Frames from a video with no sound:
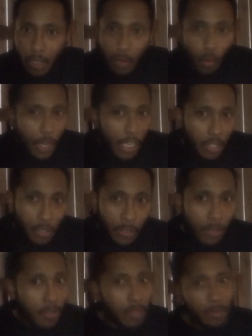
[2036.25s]
Week
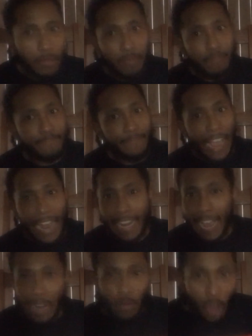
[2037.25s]
2,
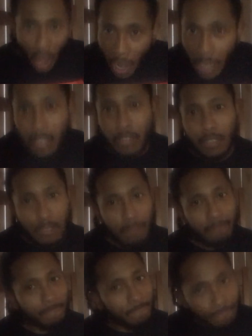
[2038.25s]
Aaron
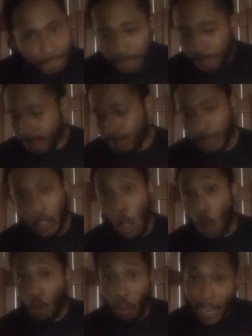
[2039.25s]
go
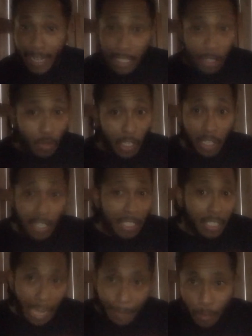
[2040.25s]
crazy. We couldn't
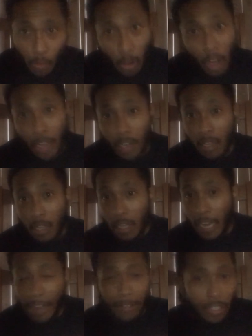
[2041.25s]
stop the run.
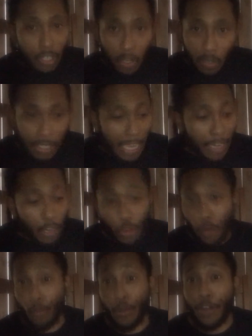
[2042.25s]
Aaron Jones a
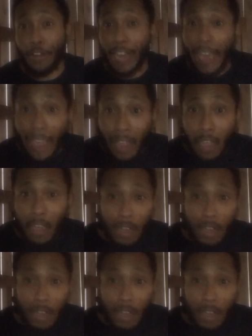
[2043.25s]
career day,